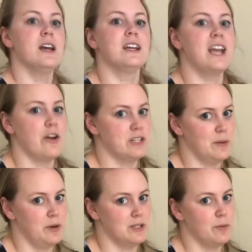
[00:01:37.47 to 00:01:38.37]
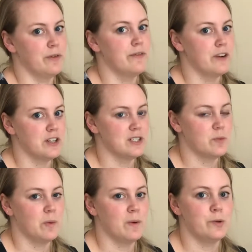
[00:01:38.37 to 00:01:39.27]
Counting principle. First, we
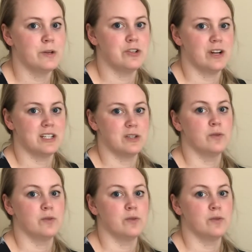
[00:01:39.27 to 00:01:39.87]
want to address